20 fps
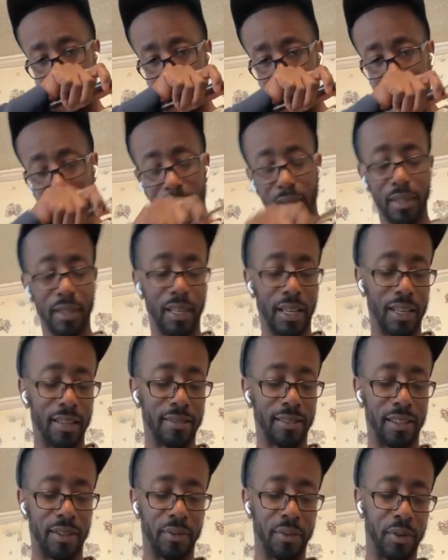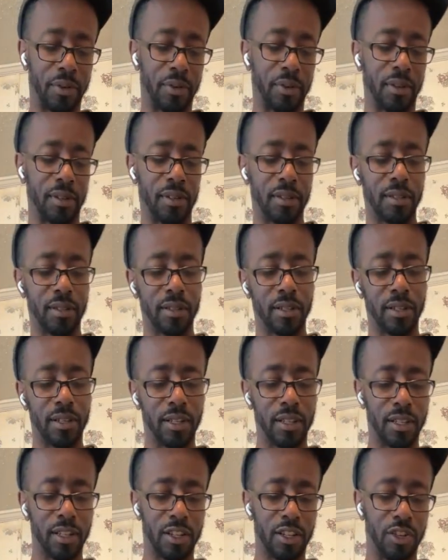But
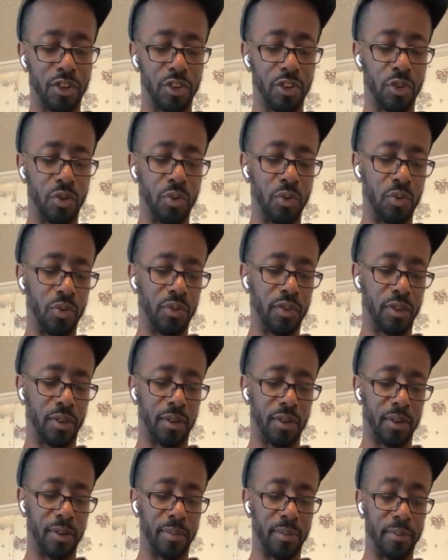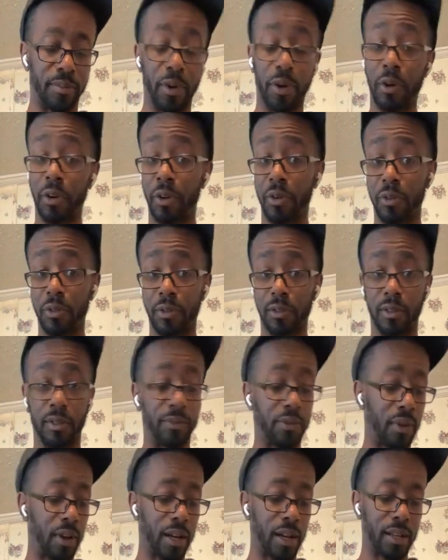like I said, we're going to
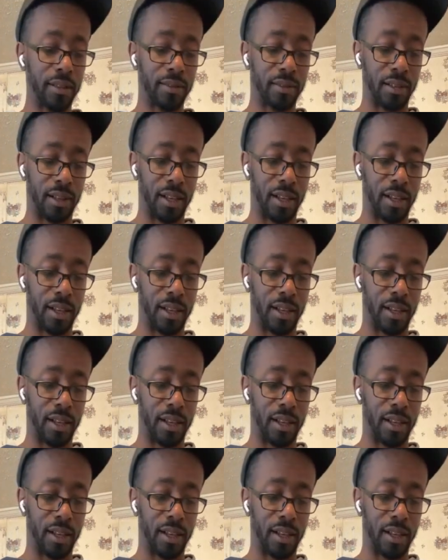do some